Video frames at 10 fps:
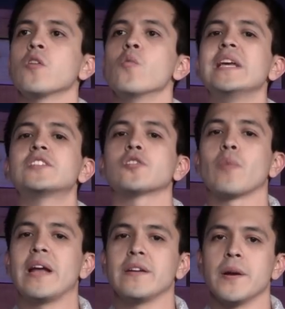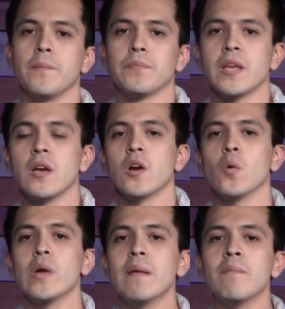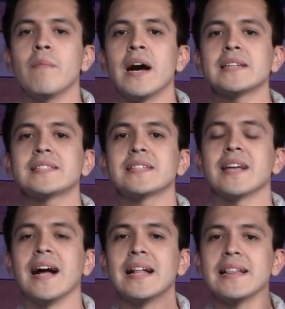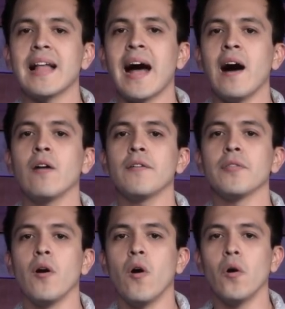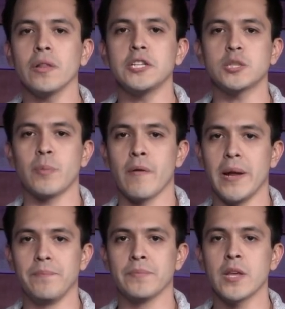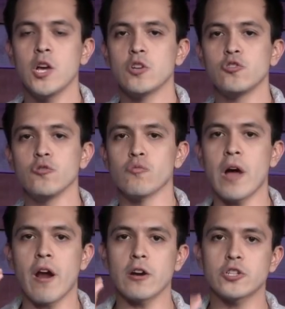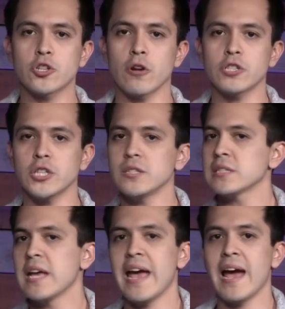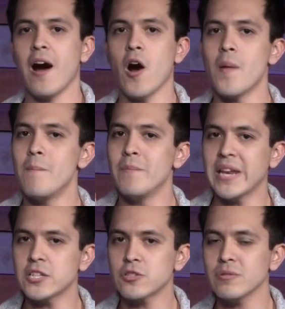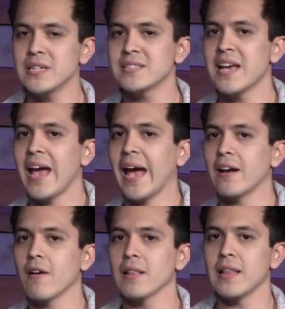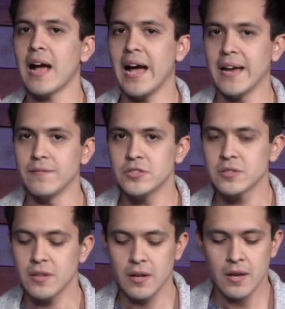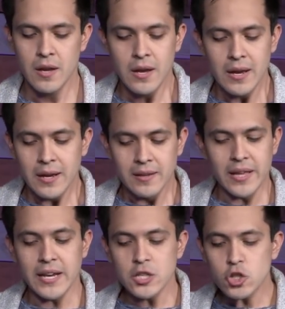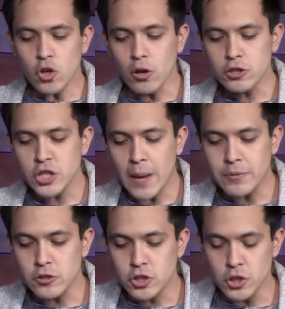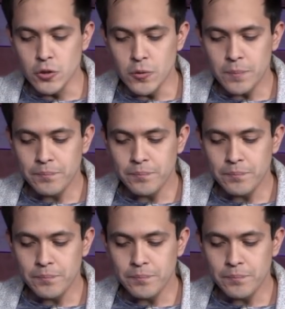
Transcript: we surrender. We must allow the Holy Spirit to run our churches, our ministries, and our lives. Then in Joel chapter 2,